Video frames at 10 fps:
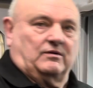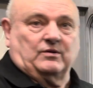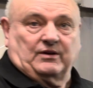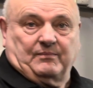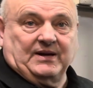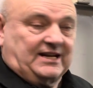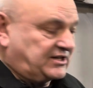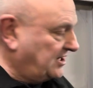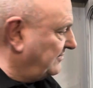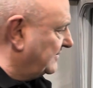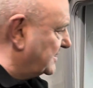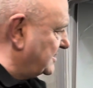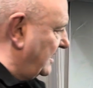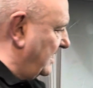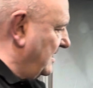Well, we're going to paint it
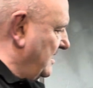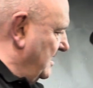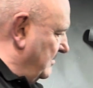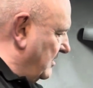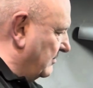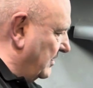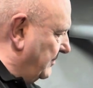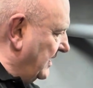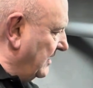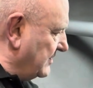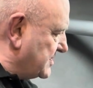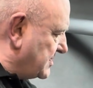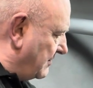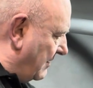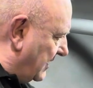obviously, but I'm going to paint it with a
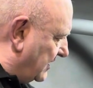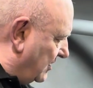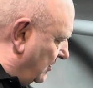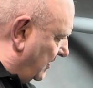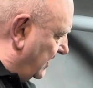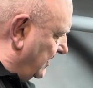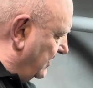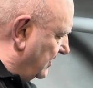ceramic coating.